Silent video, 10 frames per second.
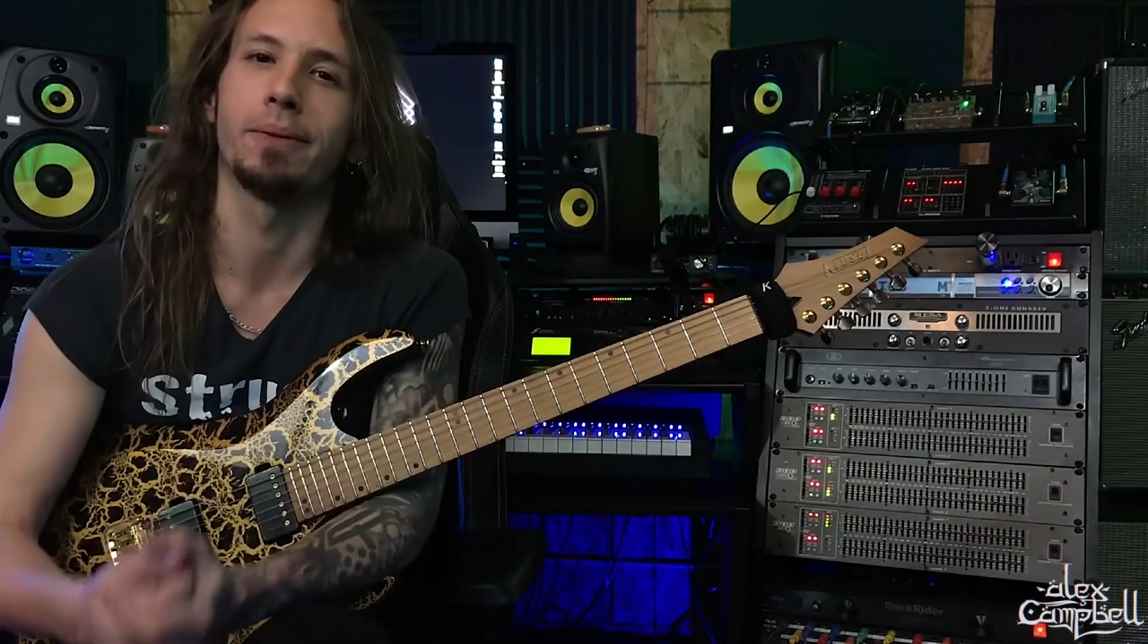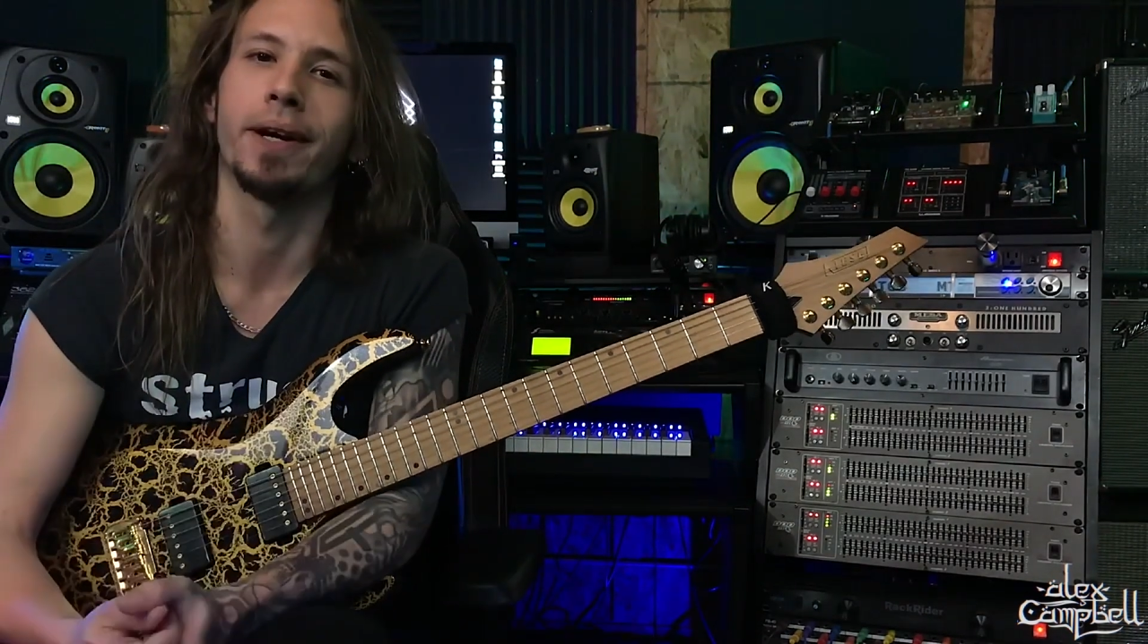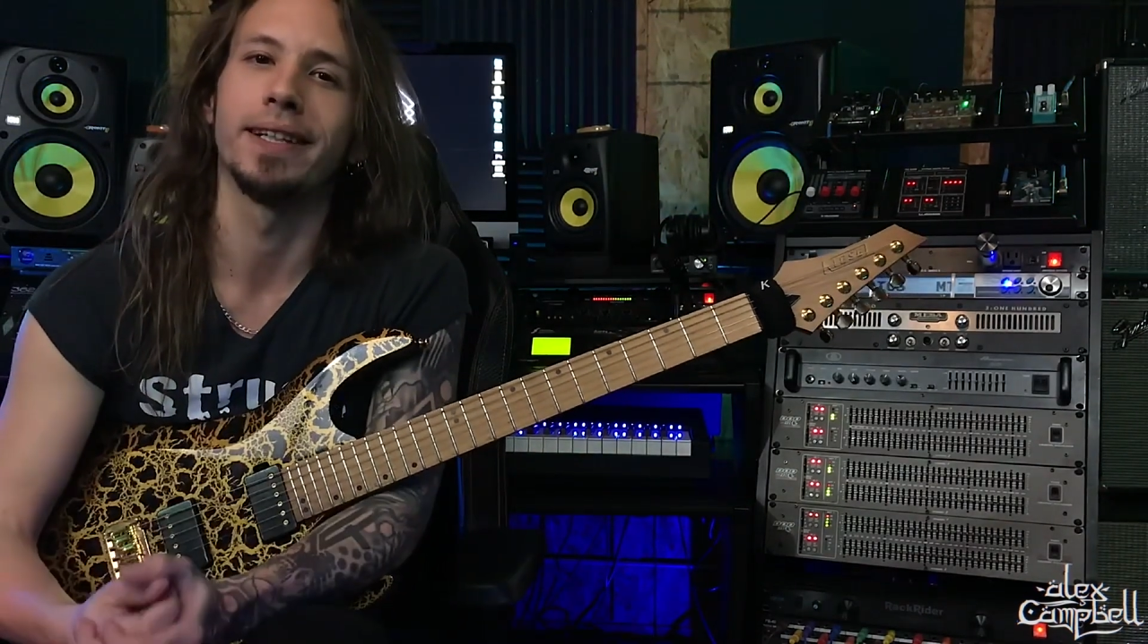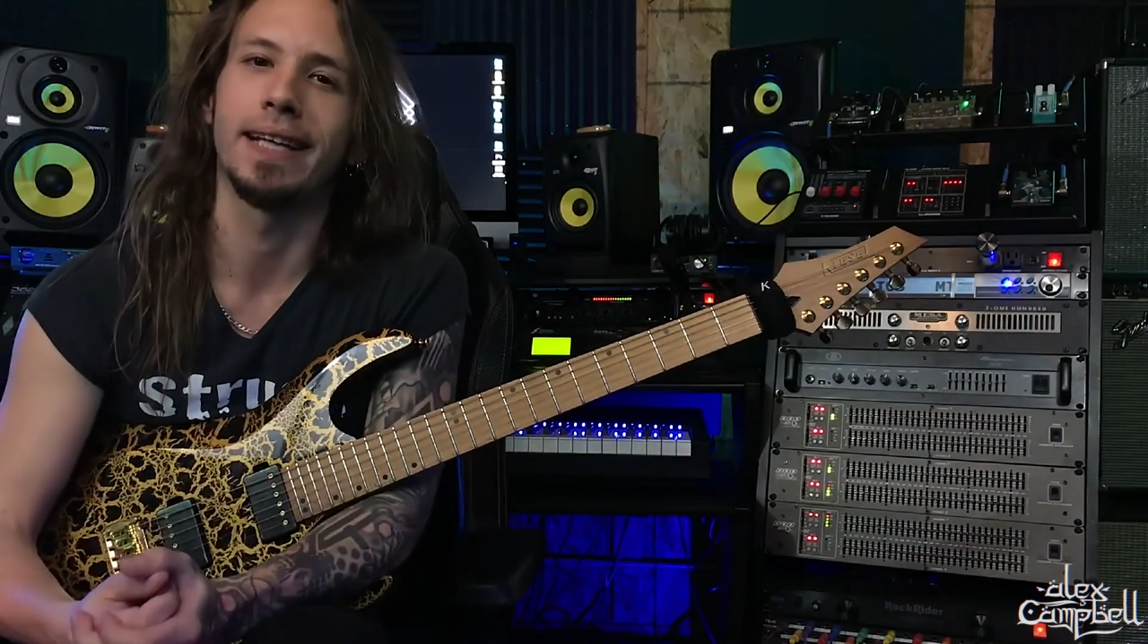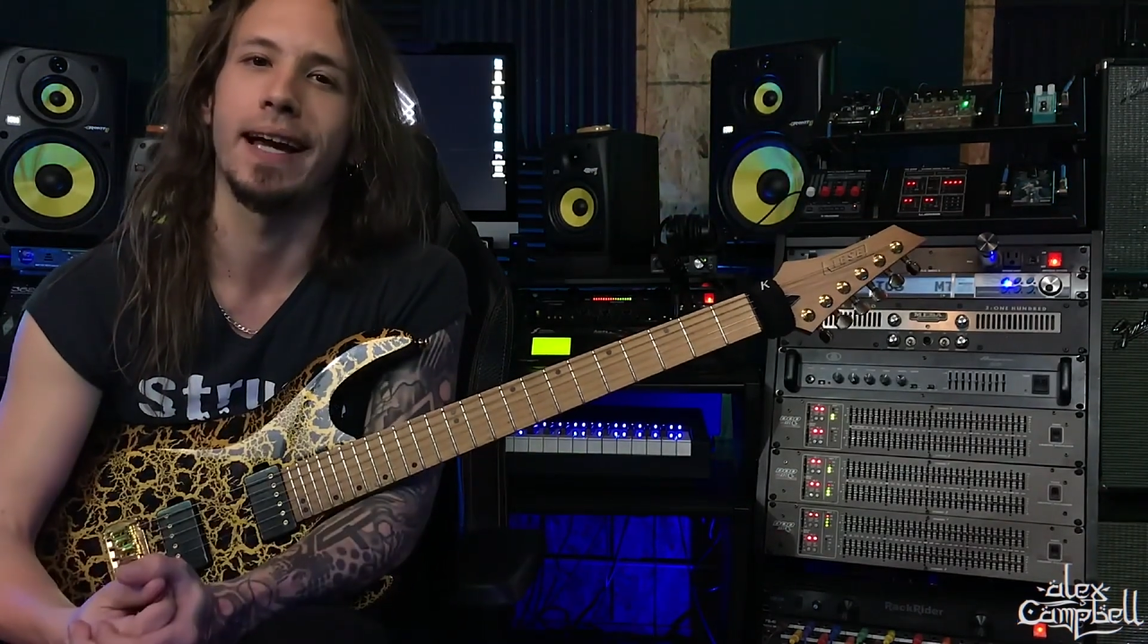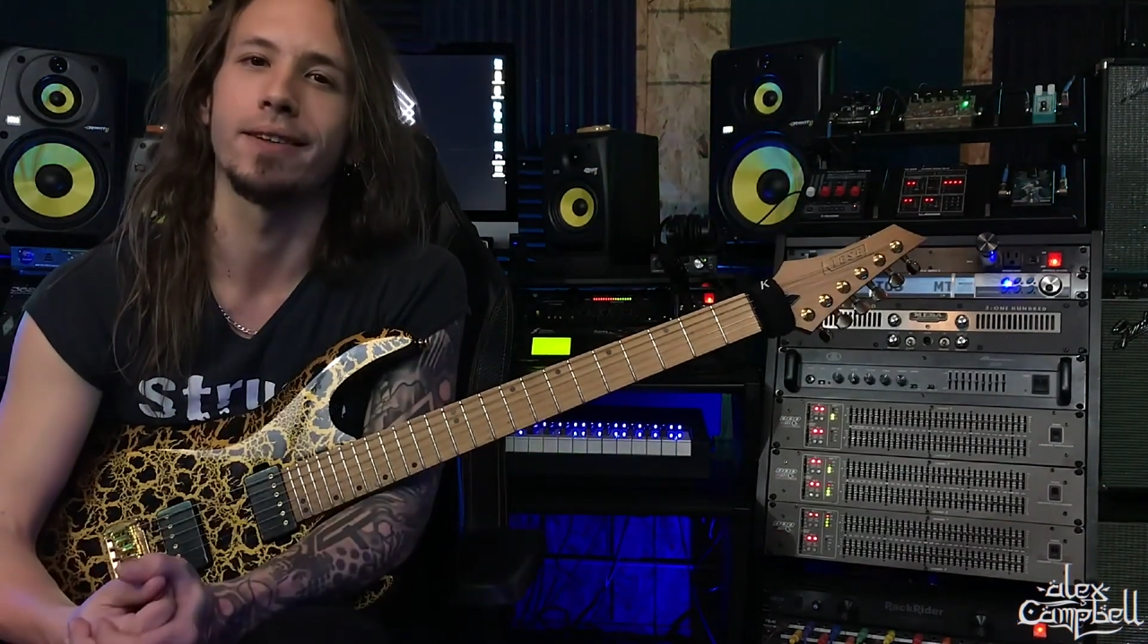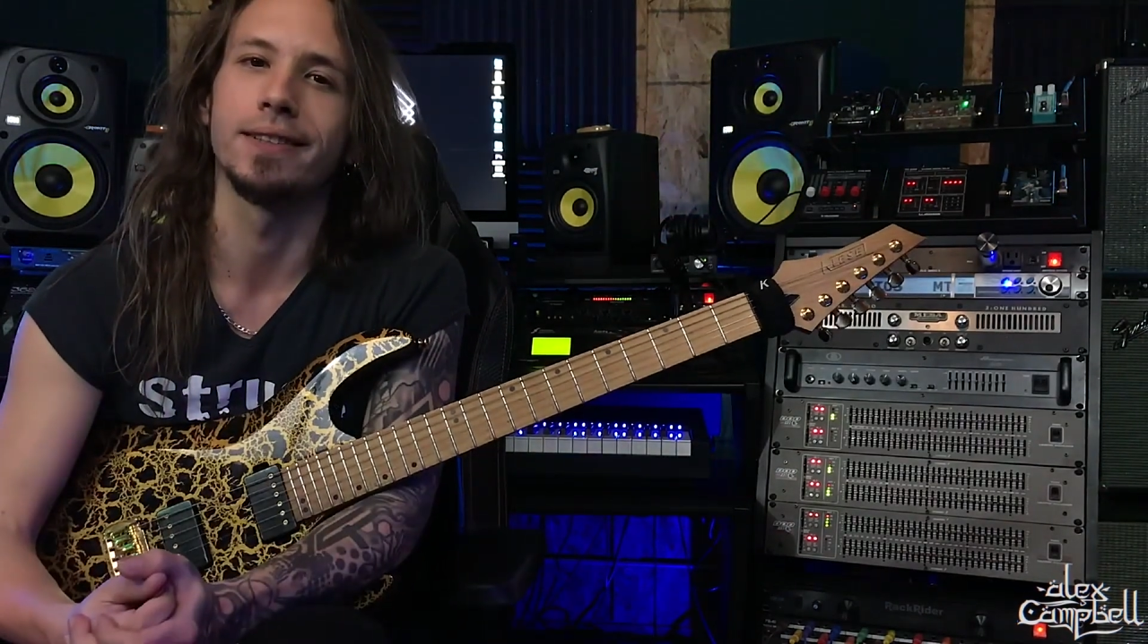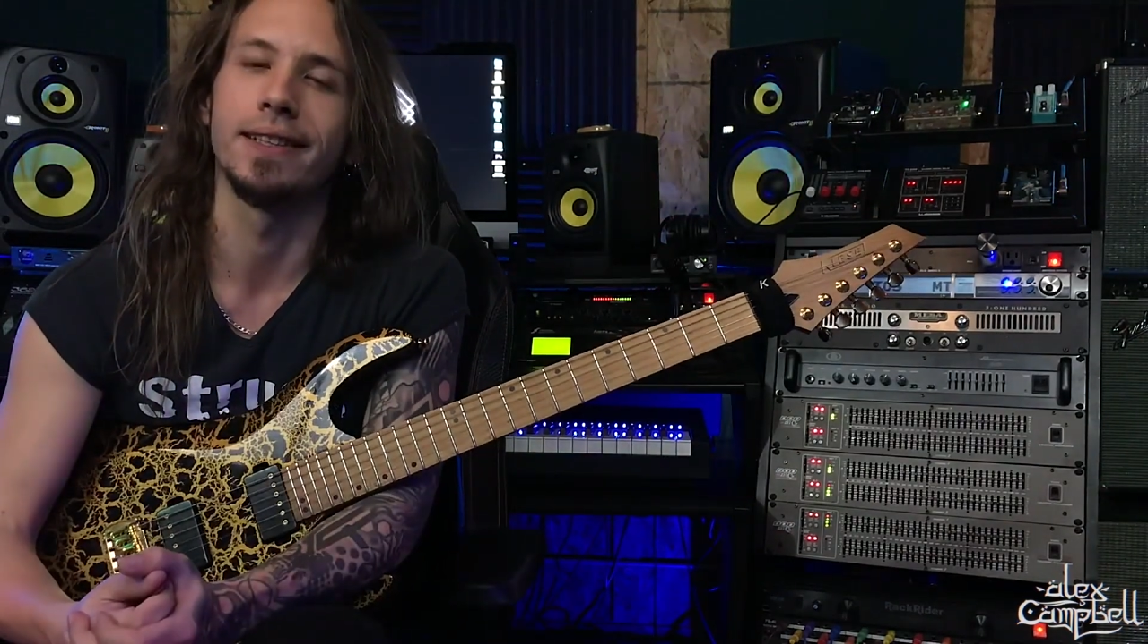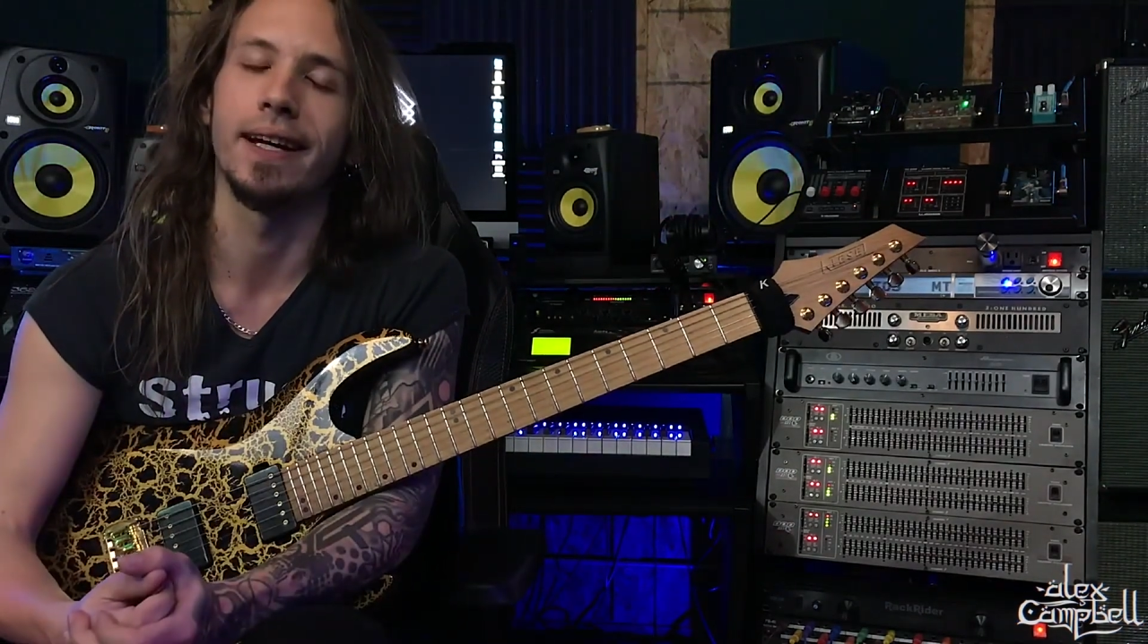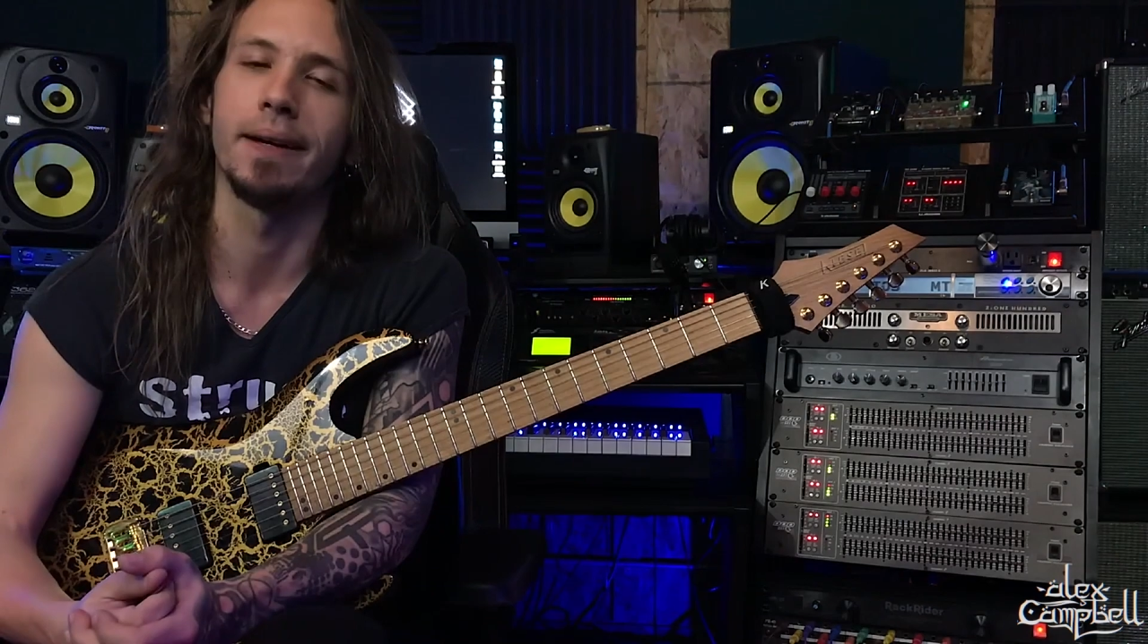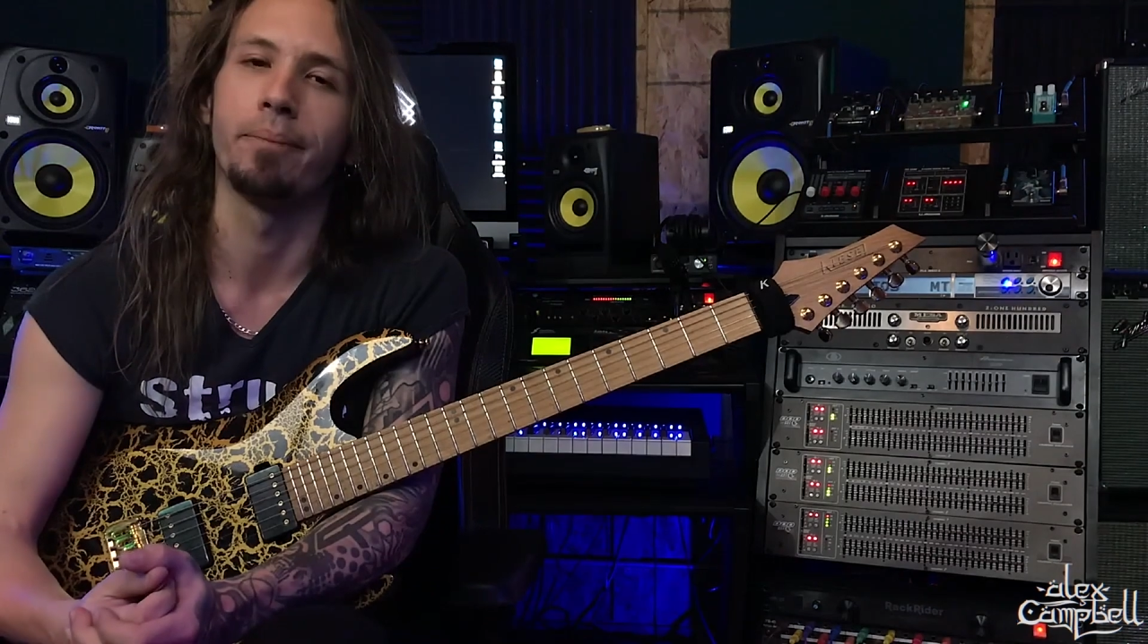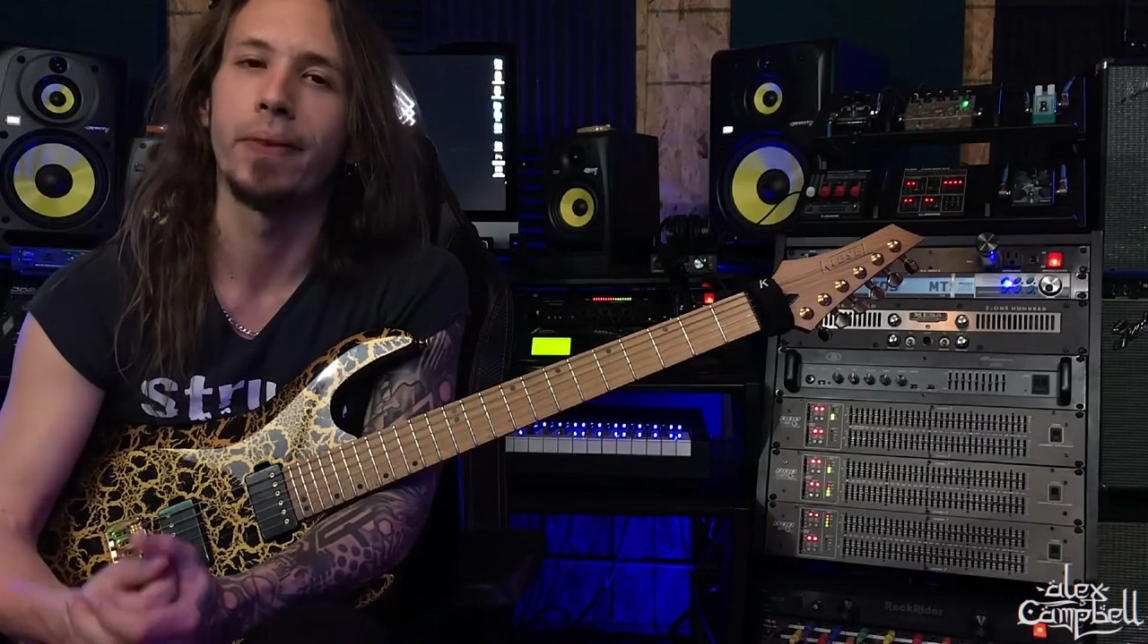that we're going to tackle today.